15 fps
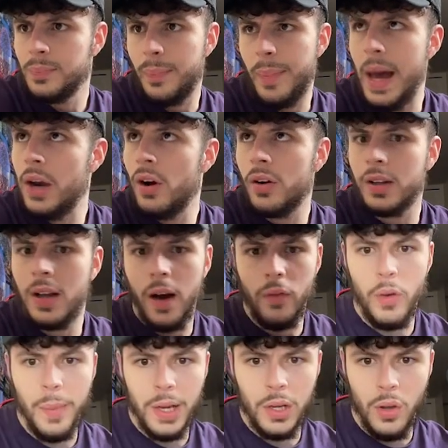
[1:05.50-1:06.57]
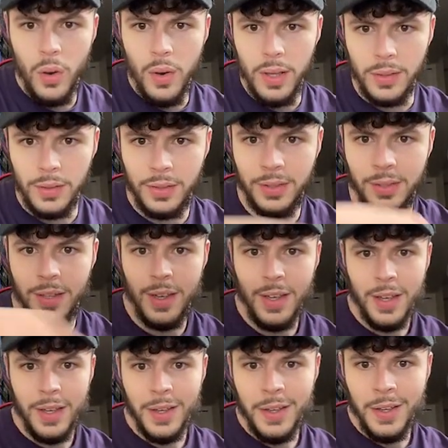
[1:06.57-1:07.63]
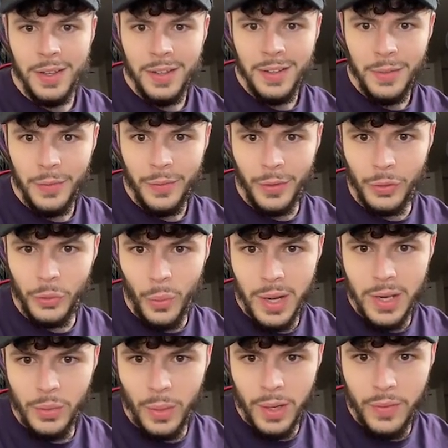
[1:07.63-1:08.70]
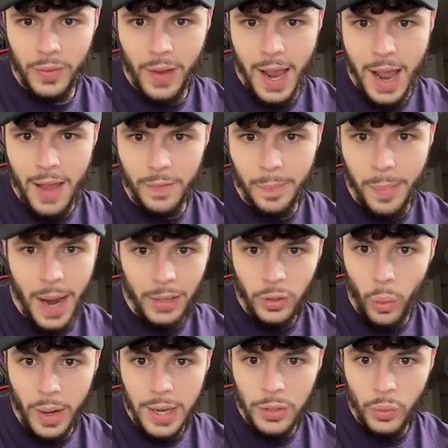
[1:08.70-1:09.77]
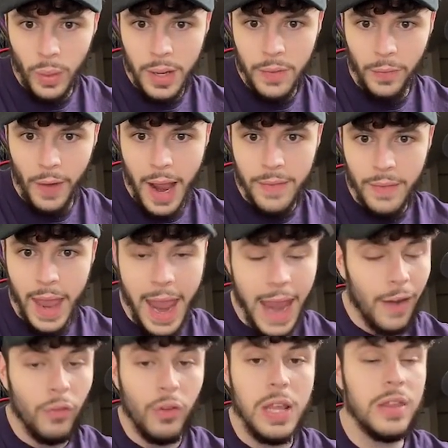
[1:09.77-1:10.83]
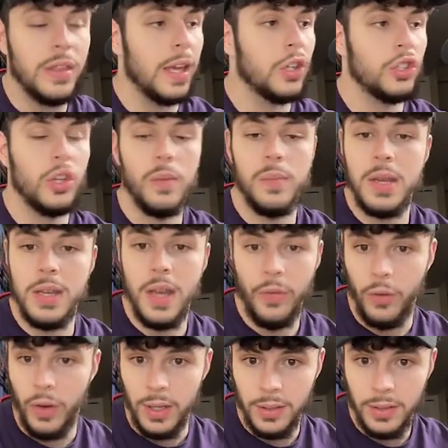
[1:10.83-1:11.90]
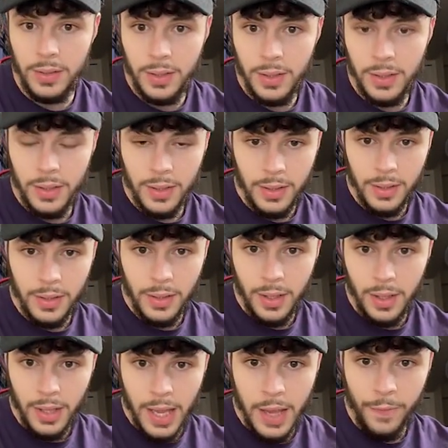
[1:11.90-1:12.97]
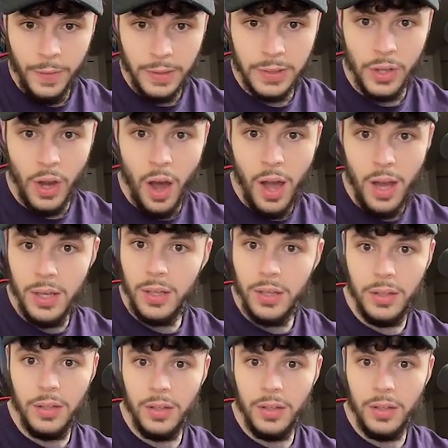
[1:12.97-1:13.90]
Bet on government coins for 2025. By 2025, everything should be different. If it's not,